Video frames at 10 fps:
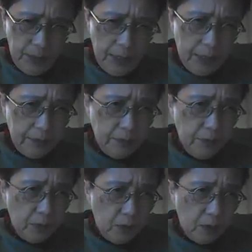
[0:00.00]
And
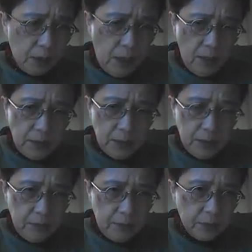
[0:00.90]
for
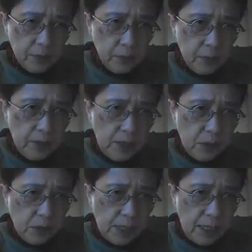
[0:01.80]
Donna, we
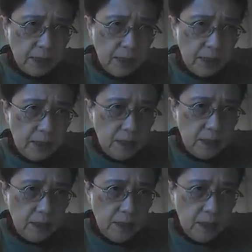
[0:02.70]
need to take the
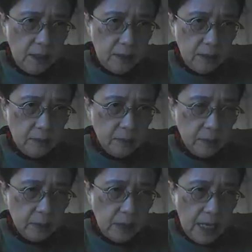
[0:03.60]

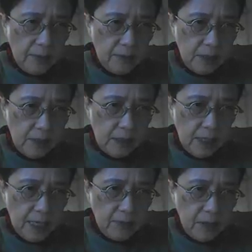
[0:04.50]

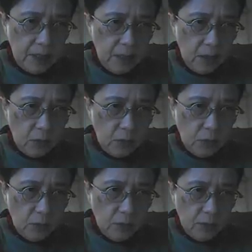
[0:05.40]
F11 equal
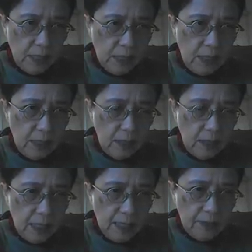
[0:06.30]
to
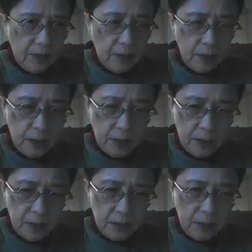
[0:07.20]
D11
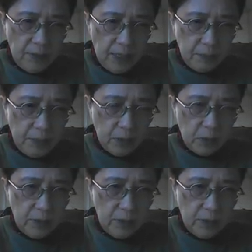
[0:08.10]
divided by